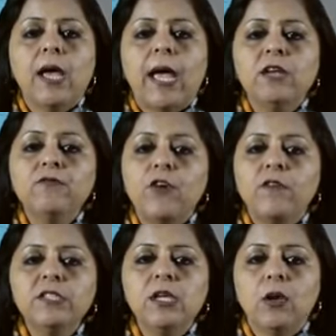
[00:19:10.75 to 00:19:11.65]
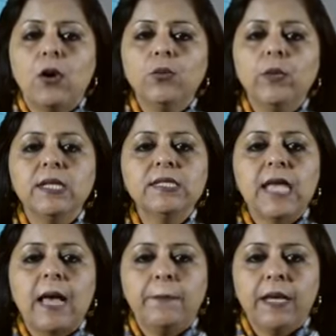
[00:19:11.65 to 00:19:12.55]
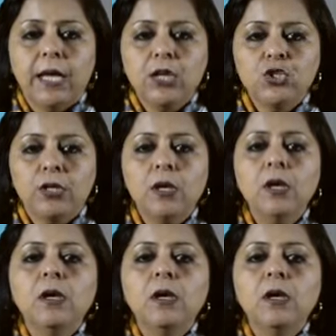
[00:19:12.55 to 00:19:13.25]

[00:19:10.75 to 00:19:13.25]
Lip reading: and forward along with its application